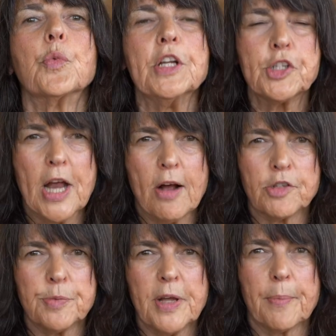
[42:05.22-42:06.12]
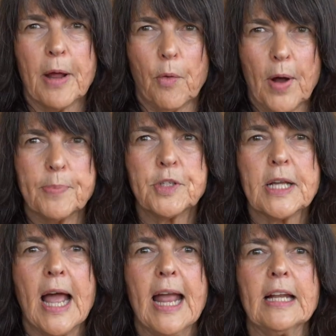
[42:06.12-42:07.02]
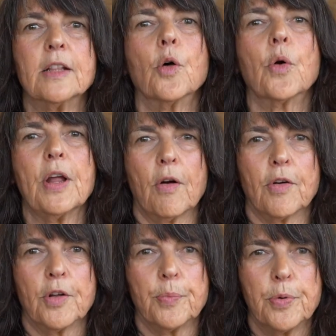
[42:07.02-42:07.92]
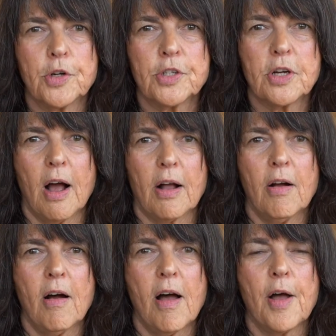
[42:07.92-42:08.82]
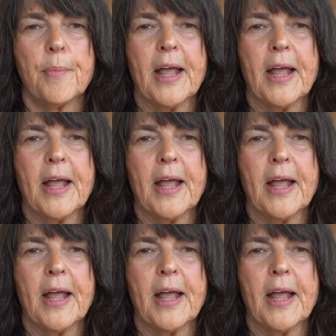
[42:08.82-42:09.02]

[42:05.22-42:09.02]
reach out to me on my website, lauriearnoldbooks.com,